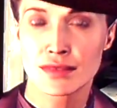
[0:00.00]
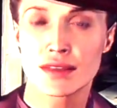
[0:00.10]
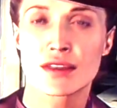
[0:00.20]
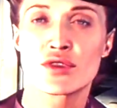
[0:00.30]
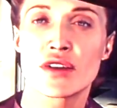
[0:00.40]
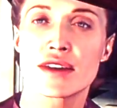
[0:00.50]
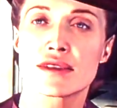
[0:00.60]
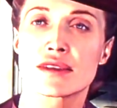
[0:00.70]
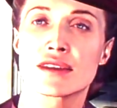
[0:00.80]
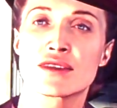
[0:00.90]
Besides the
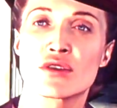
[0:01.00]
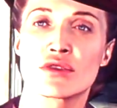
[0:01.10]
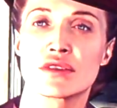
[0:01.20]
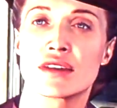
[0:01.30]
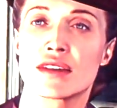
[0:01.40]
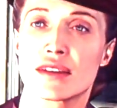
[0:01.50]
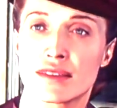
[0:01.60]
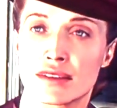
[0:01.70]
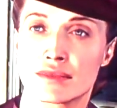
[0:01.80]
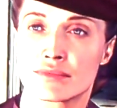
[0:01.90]
size of your
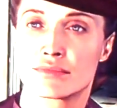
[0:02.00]
vagina?